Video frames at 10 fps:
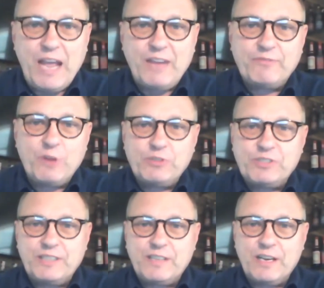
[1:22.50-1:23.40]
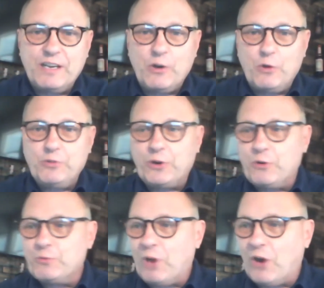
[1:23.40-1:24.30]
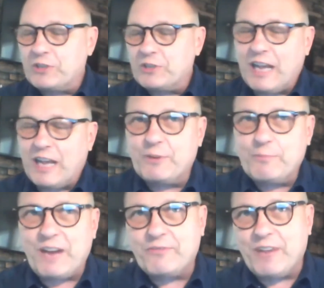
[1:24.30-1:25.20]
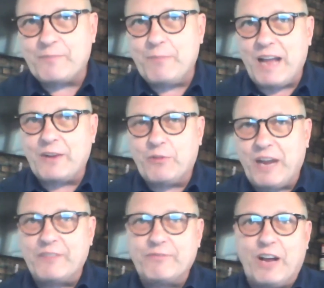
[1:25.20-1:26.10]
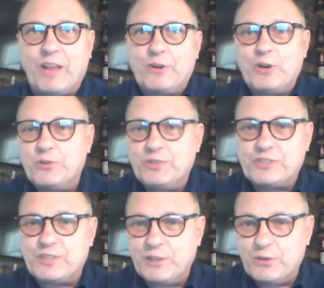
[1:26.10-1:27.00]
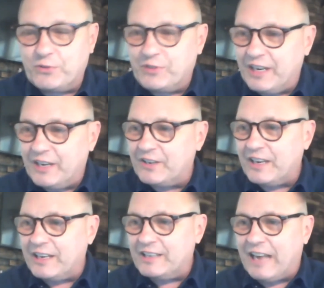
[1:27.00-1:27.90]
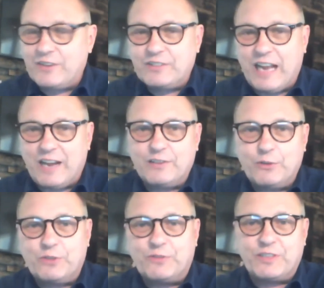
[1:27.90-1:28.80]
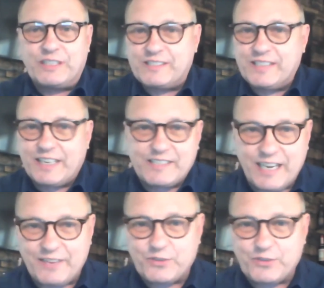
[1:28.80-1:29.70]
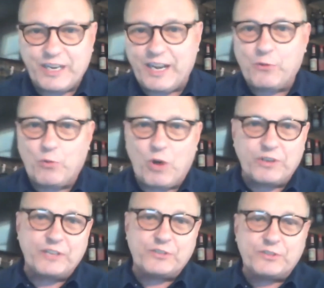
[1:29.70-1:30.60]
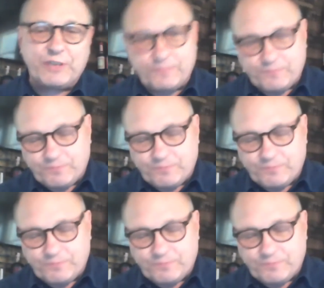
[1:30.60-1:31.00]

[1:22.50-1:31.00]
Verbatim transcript: had folks that owned their own bars. For a matter of fact, my grandfather owned a saloon here in downtown Louisville at 16th Street and Walnut Street.